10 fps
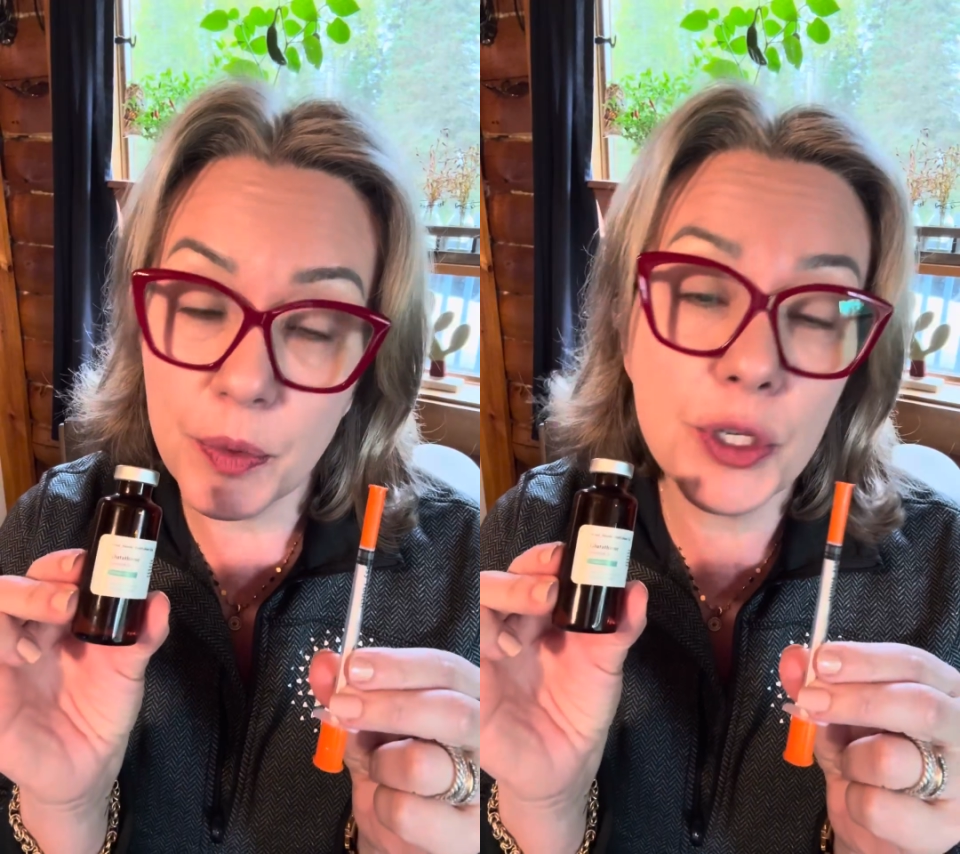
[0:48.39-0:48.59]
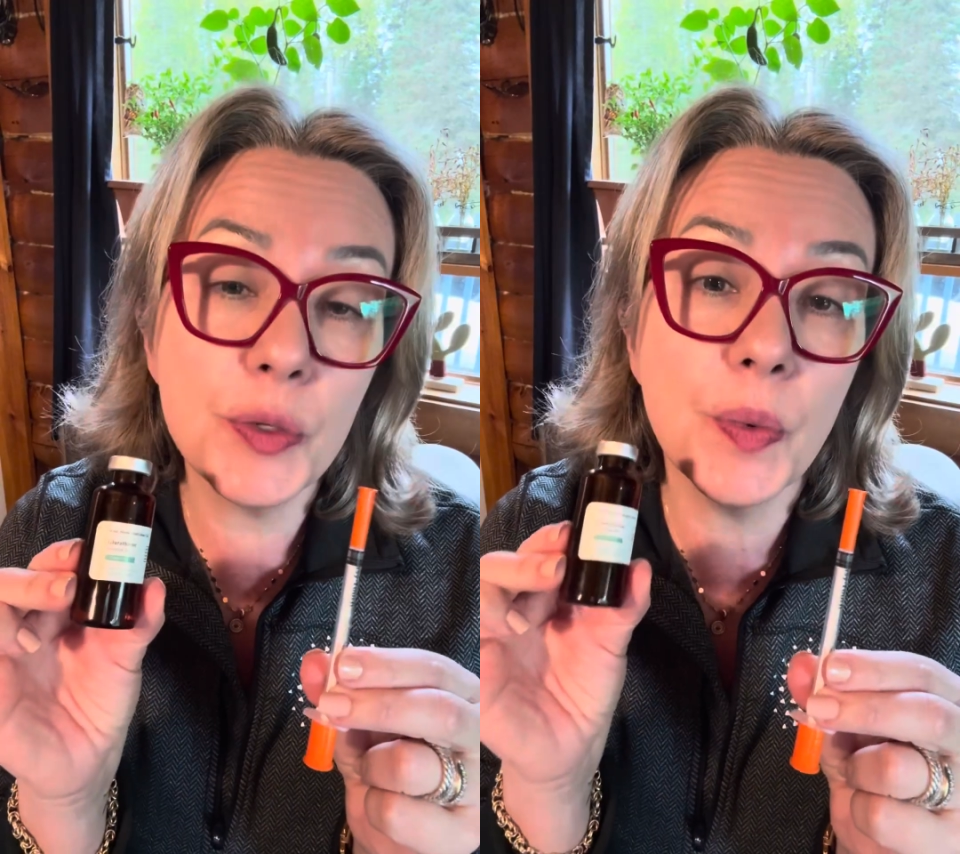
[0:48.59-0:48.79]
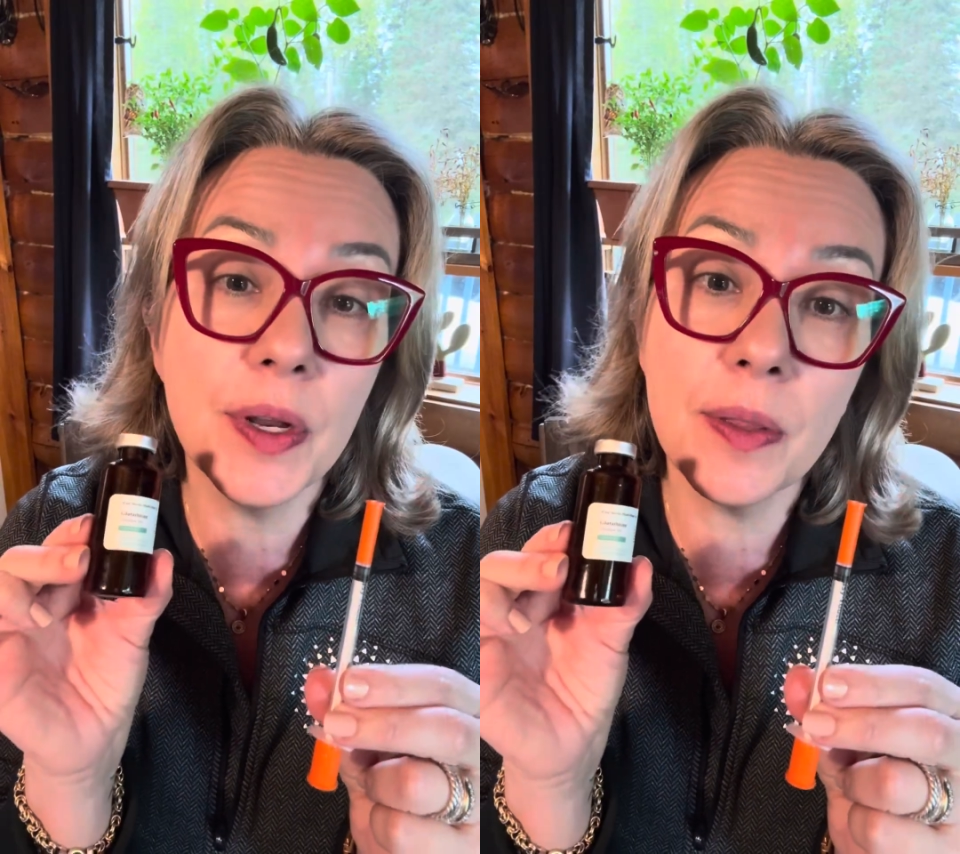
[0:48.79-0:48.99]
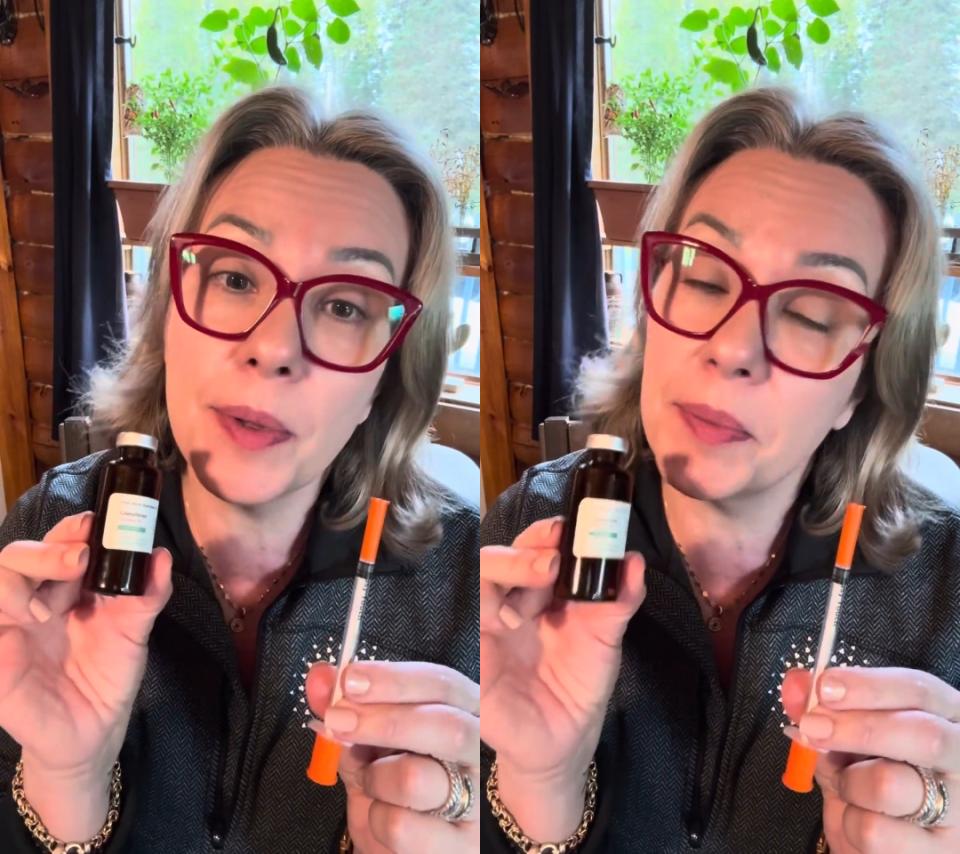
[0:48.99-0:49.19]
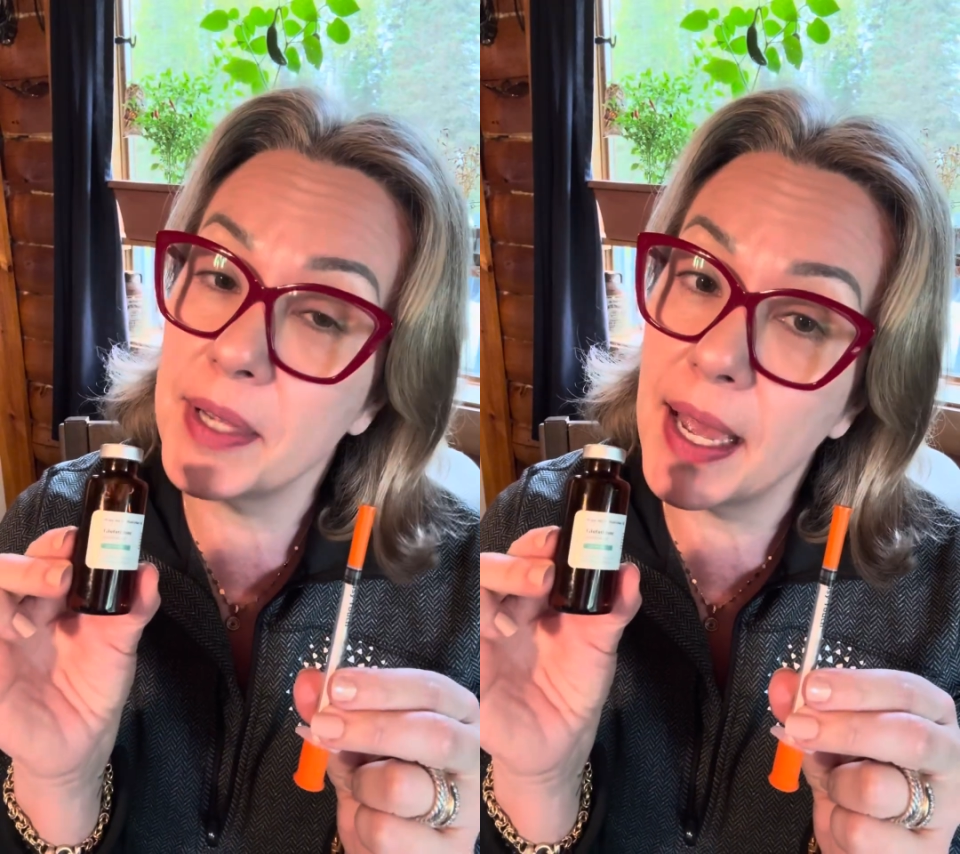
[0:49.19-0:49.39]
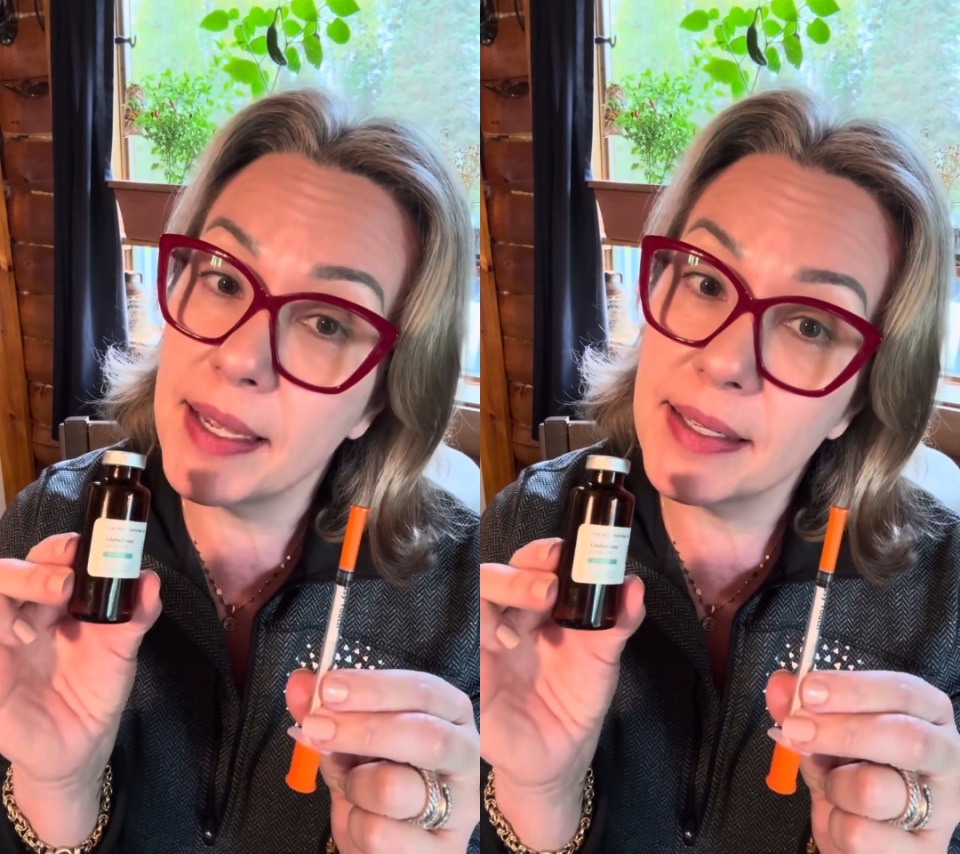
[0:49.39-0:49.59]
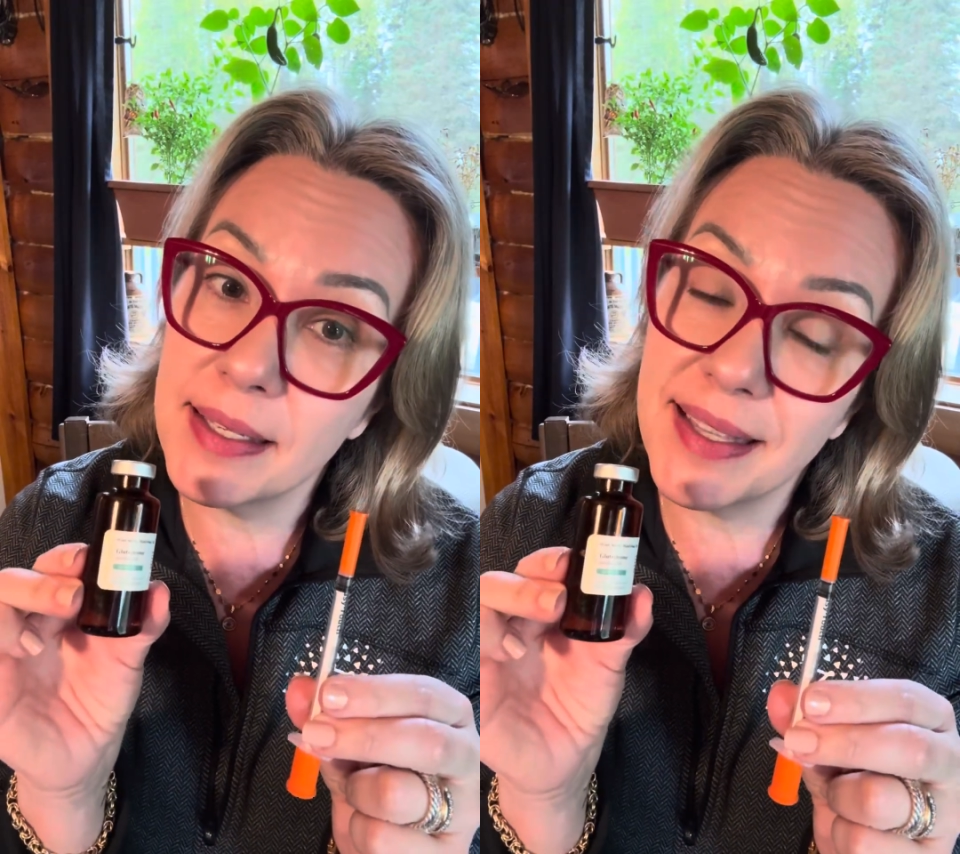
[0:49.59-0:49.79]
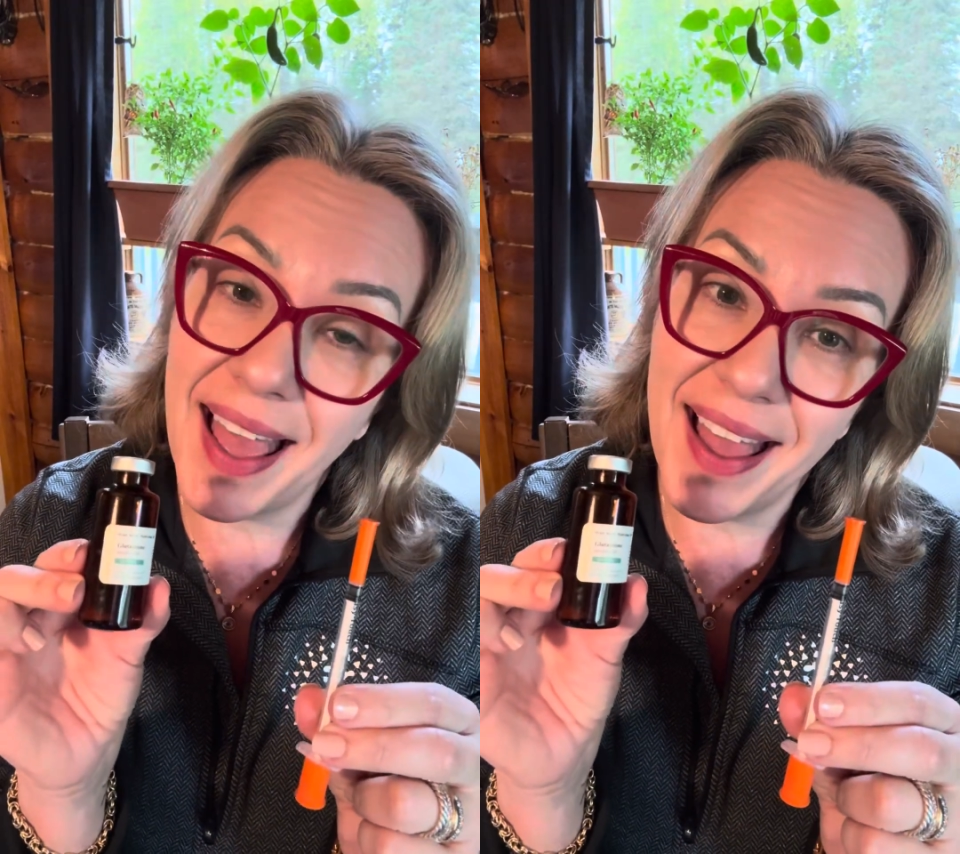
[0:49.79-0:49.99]
which is one of the
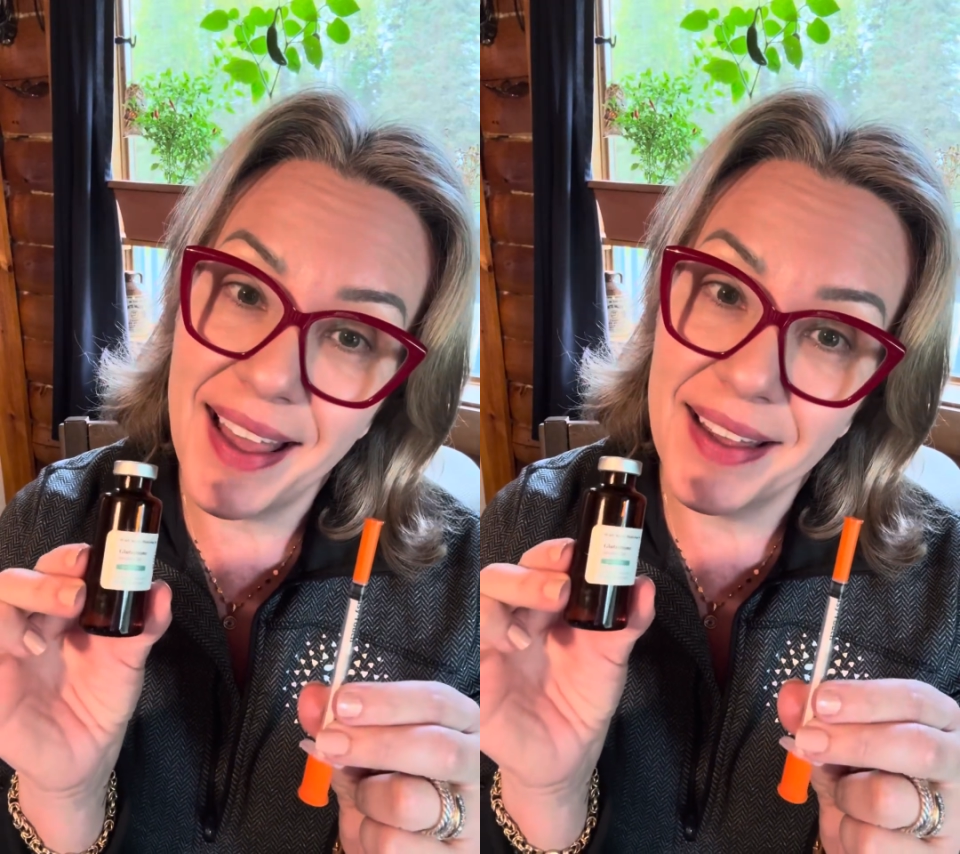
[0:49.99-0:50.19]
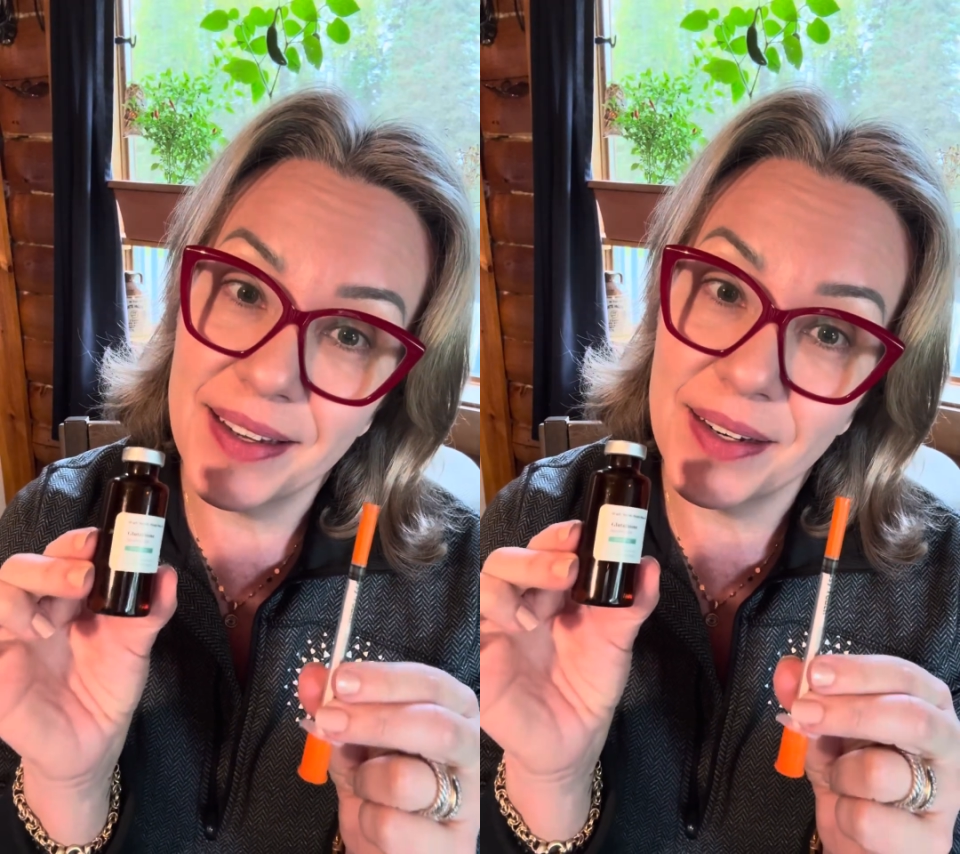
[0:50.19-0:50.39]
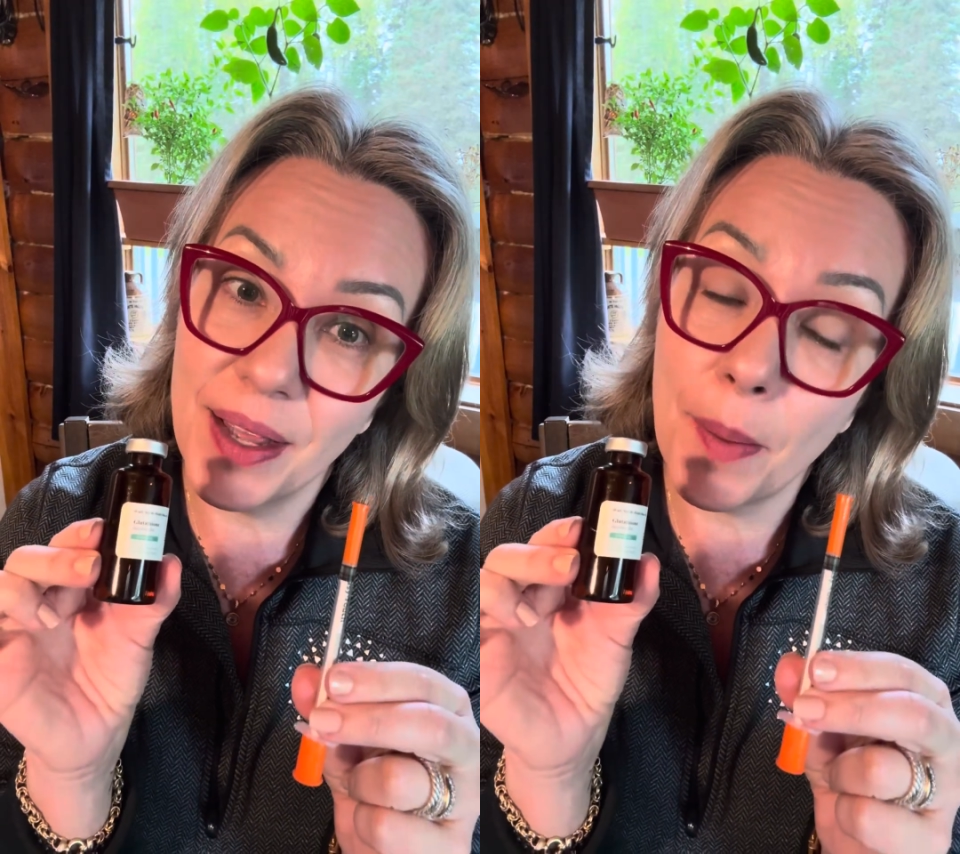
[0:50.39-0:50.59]
peptides that